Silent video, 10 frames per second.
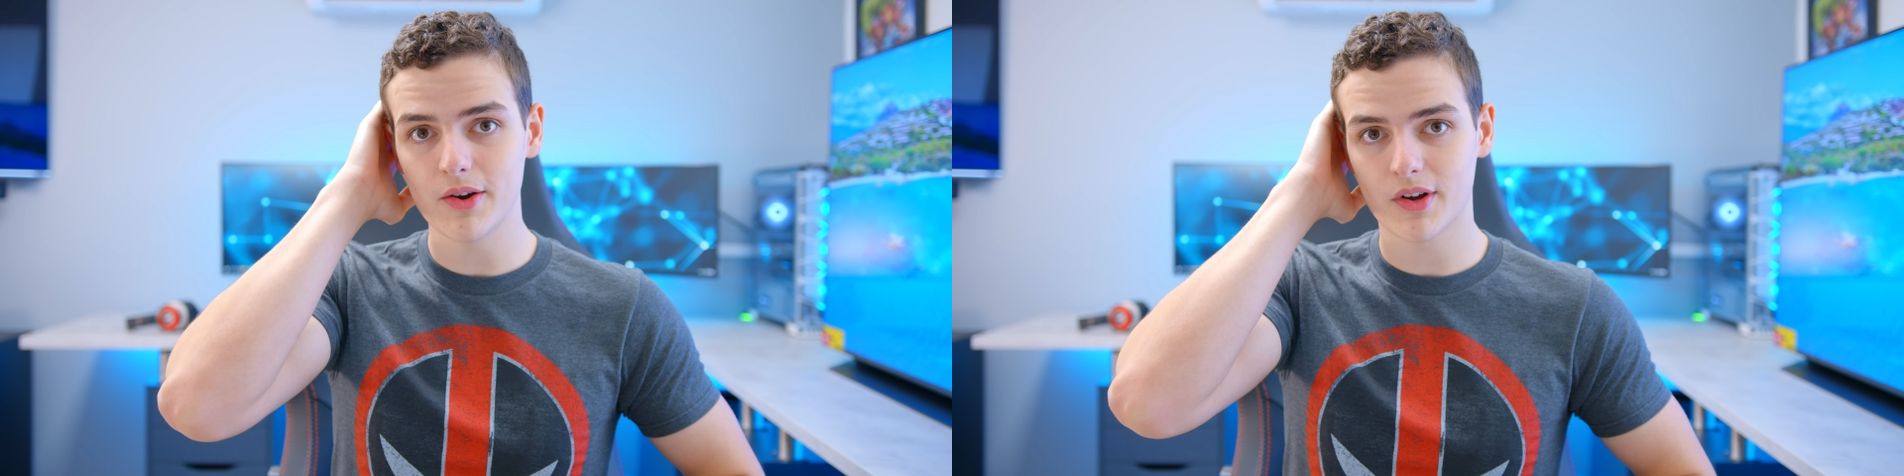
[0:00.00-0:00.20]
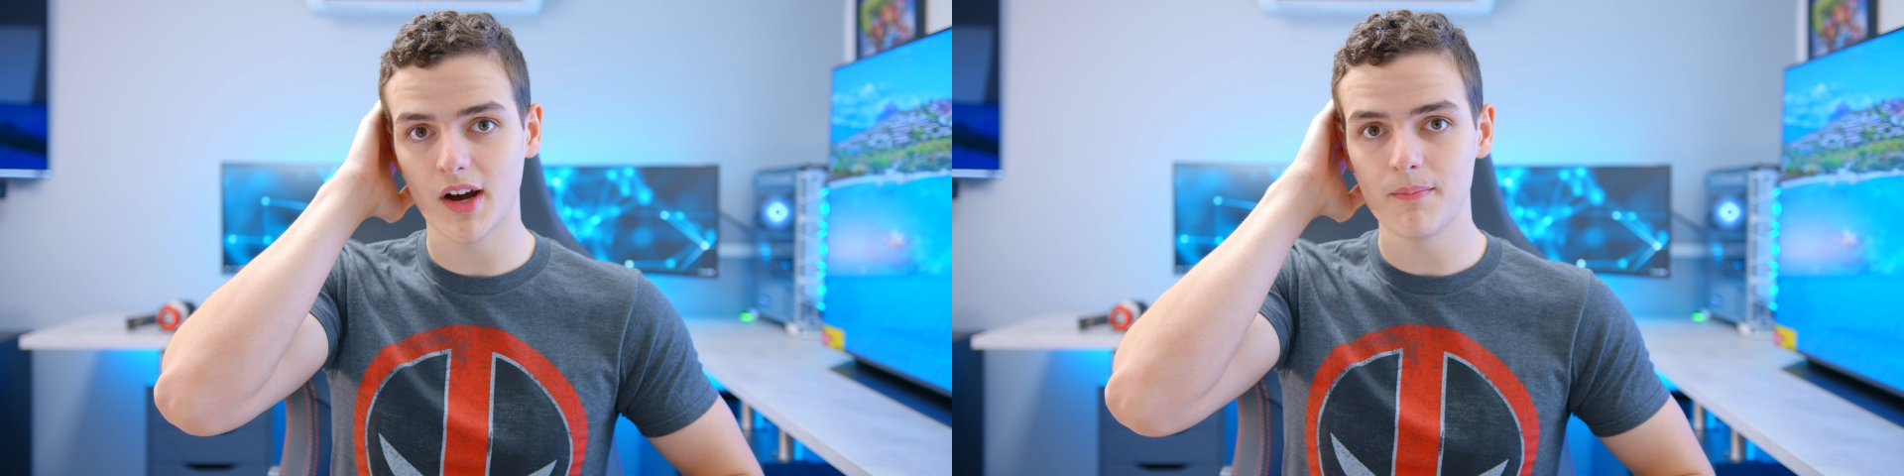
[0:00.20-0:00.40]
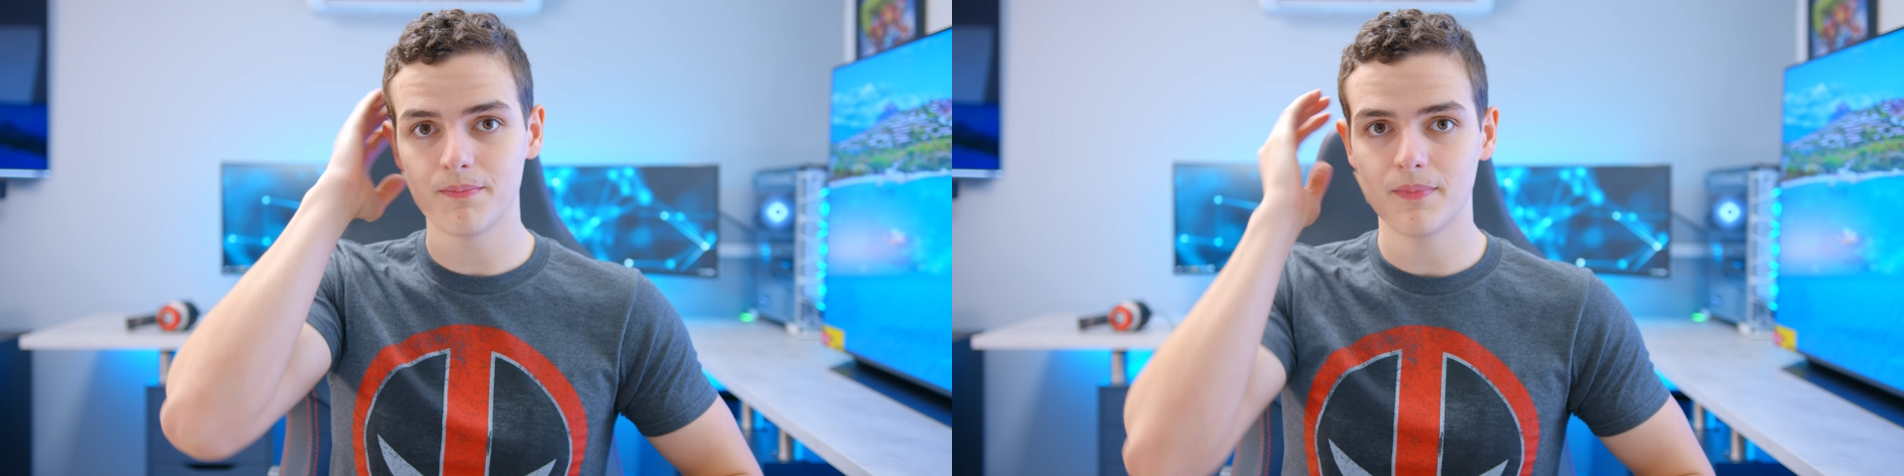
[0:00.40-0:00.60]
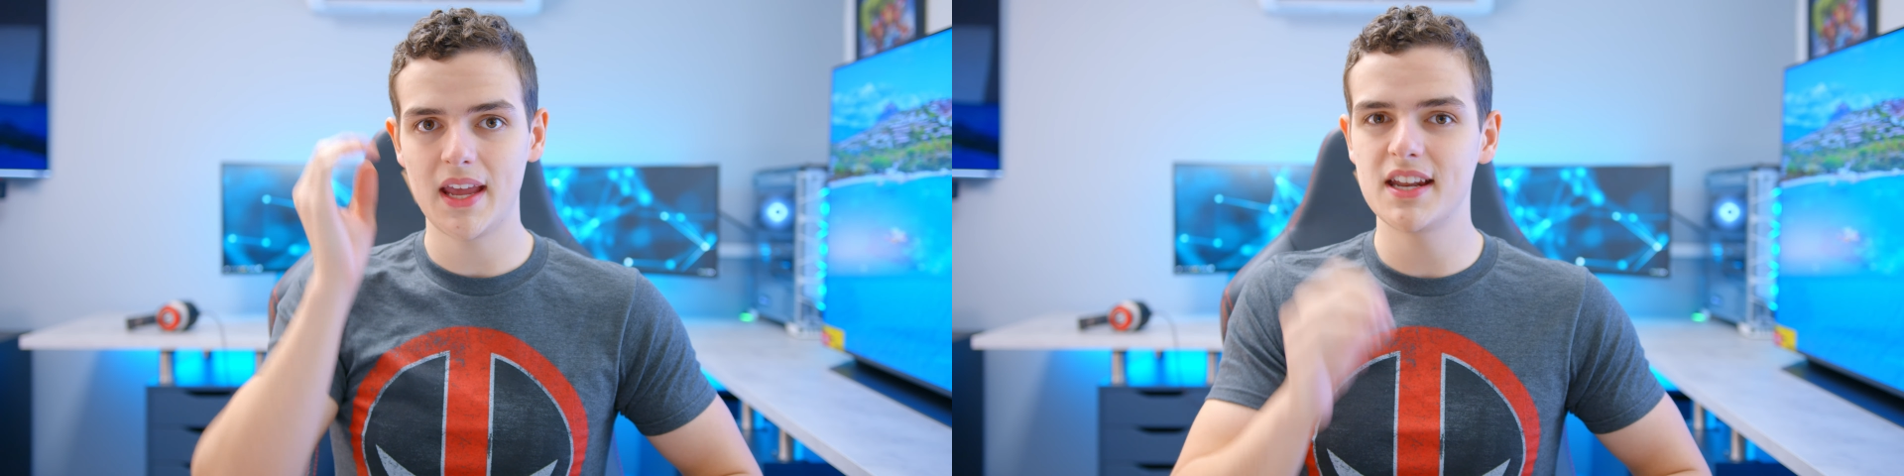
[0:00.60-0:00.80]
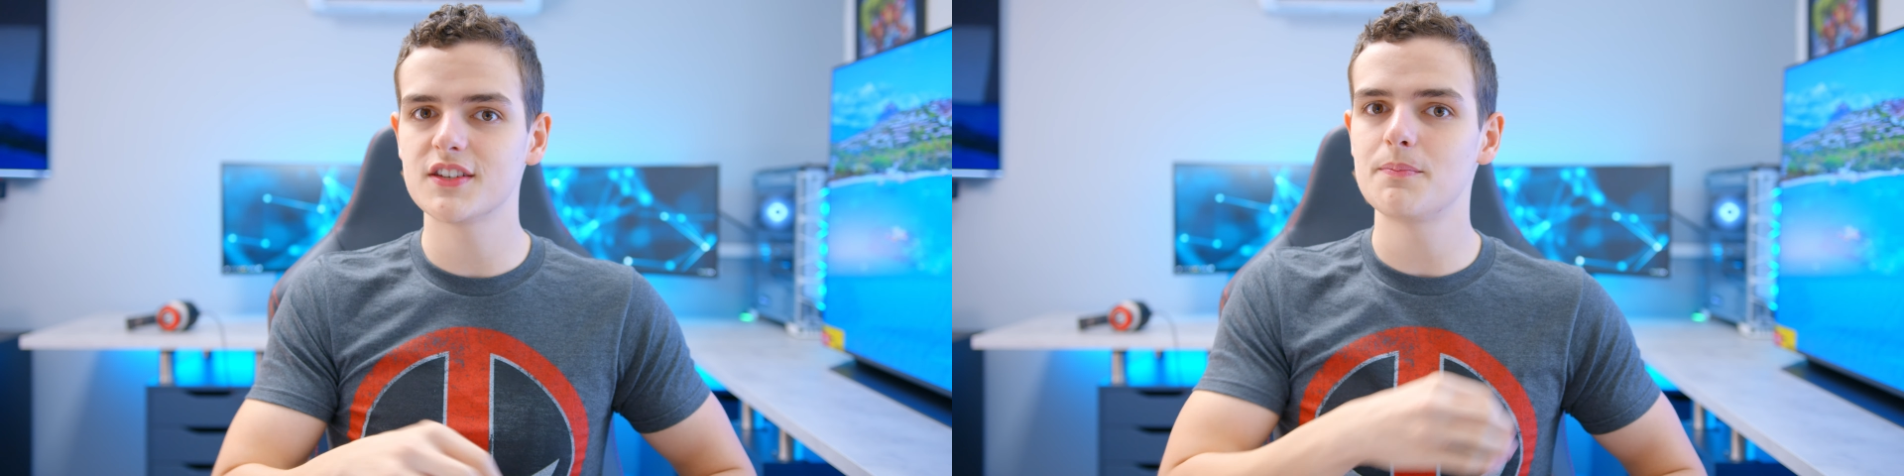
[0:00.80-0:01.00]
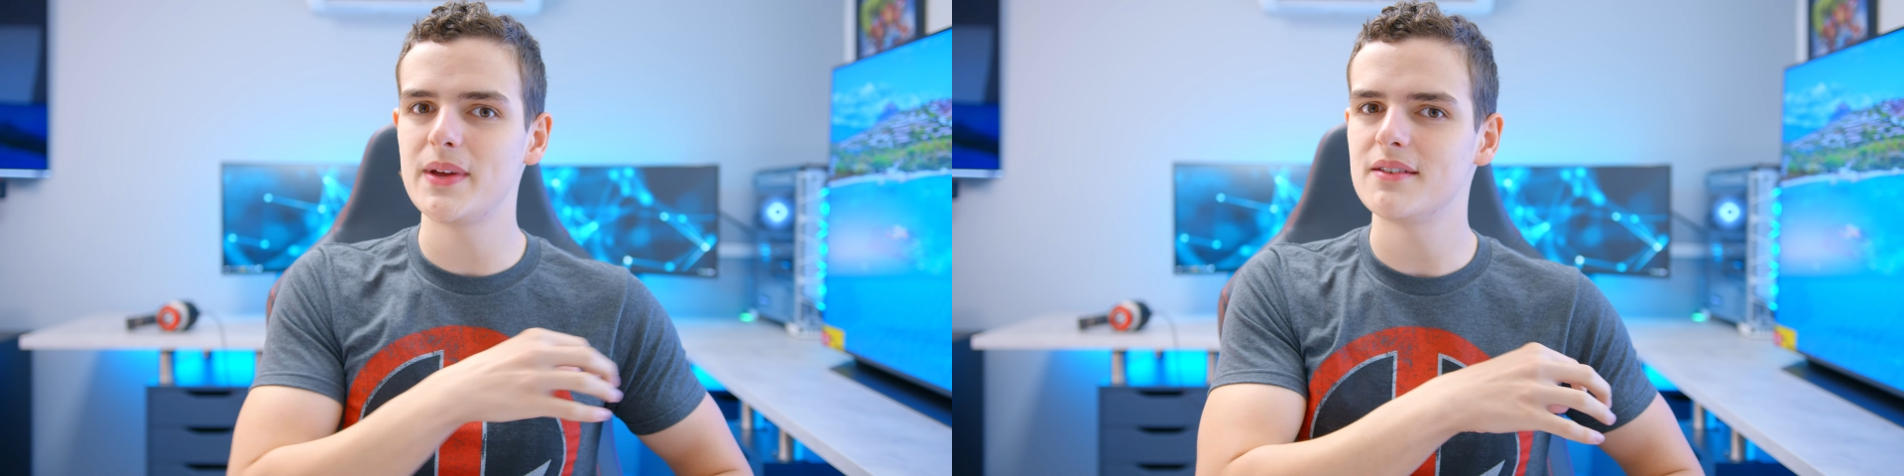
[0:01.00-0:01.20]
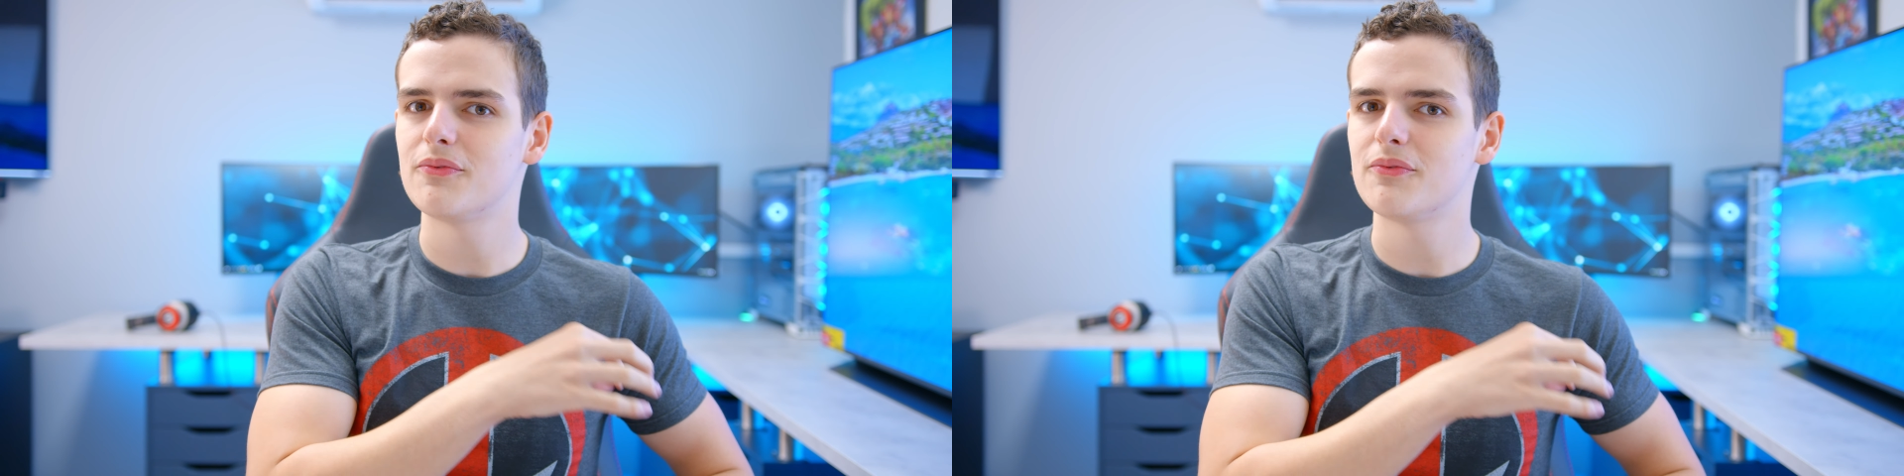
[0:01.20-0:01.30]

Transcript: ear cup, it is a bit